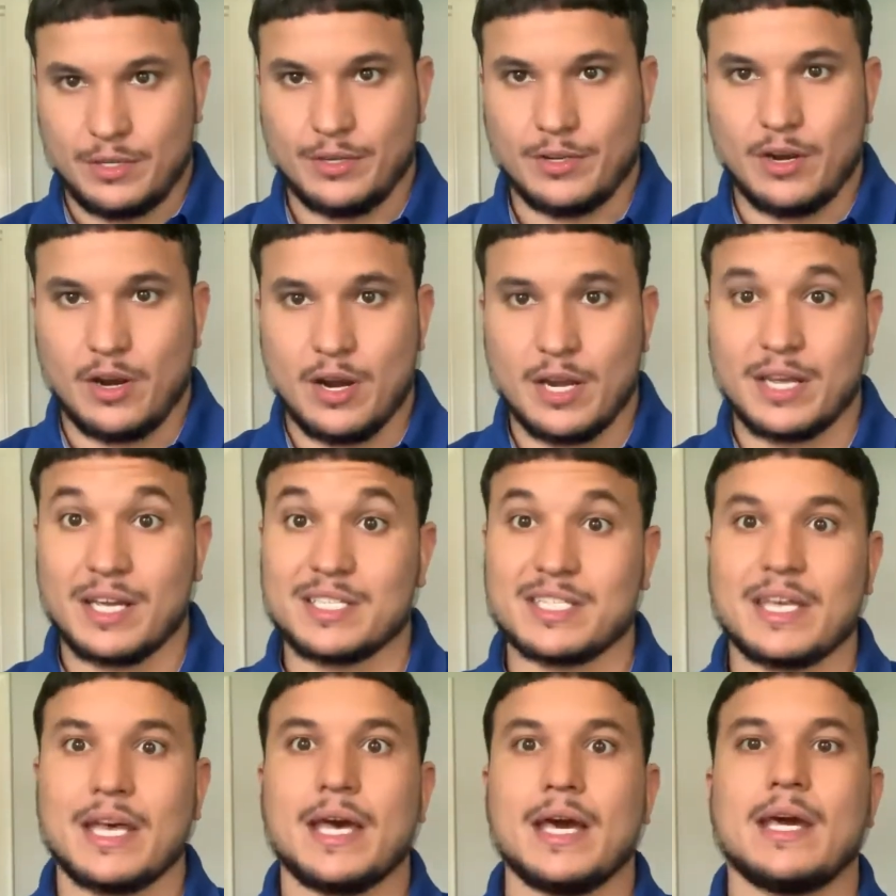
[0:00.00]
All right, guys,
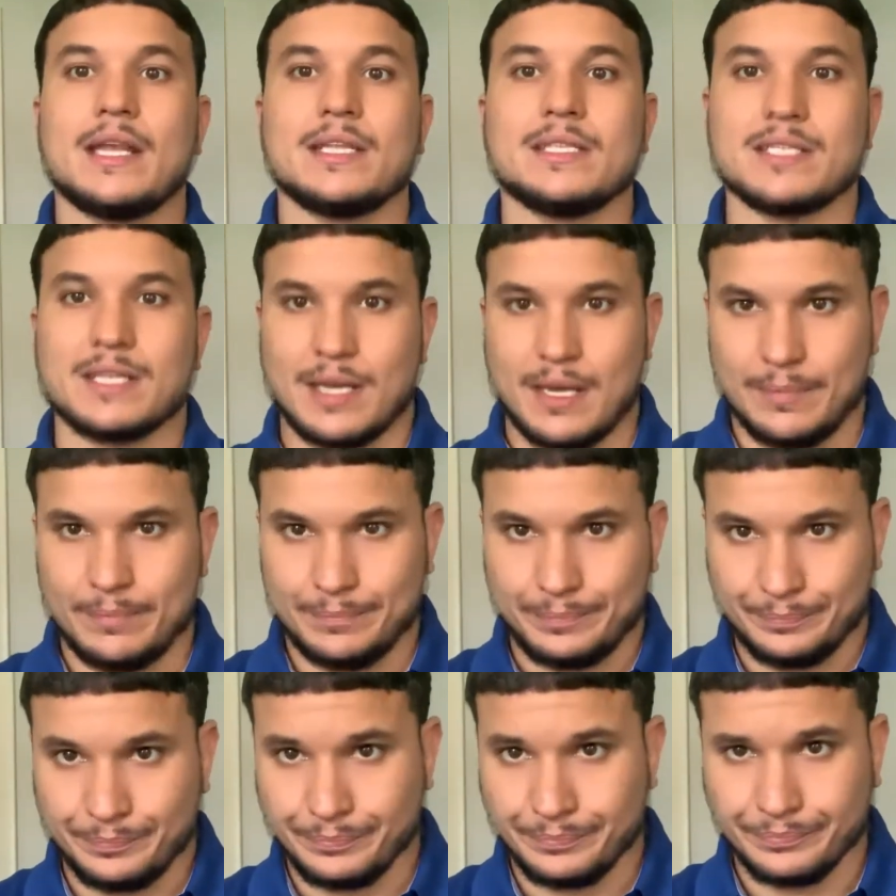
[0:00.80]
ahead of time.
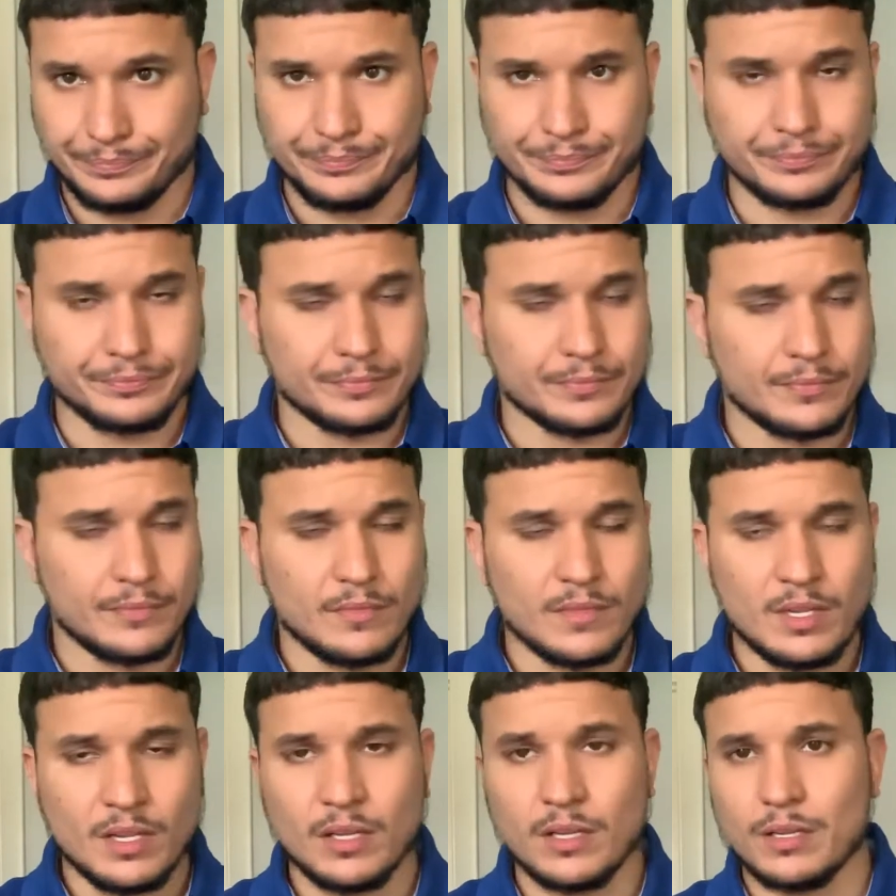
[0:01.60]

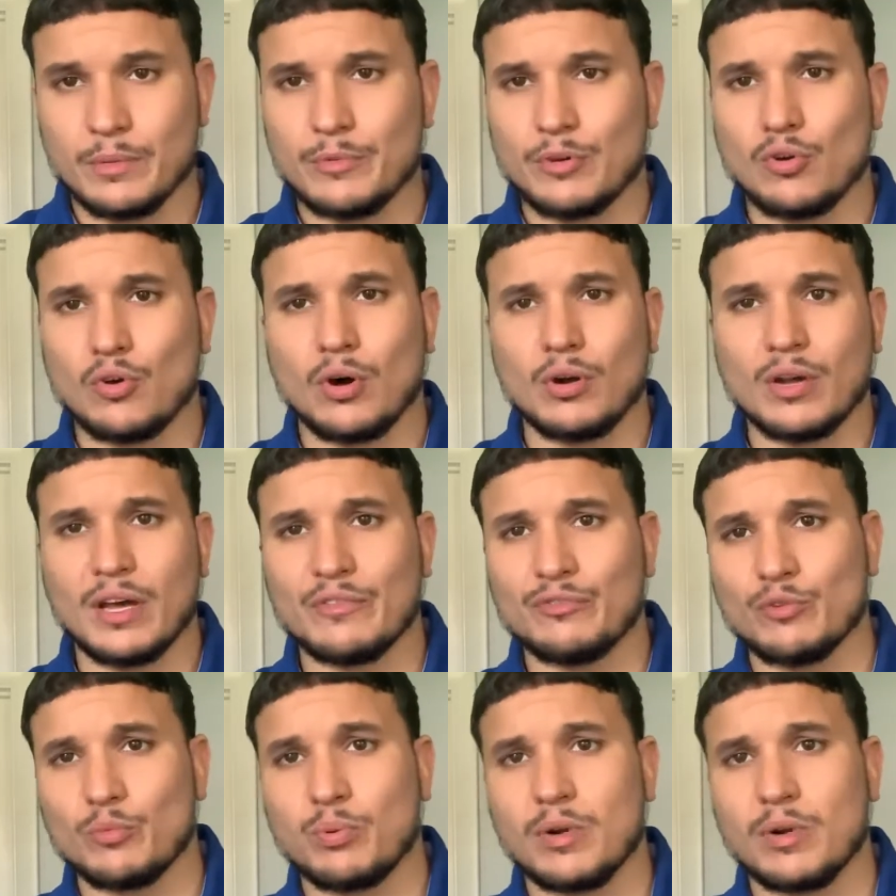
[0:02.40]
Give me a call. I don't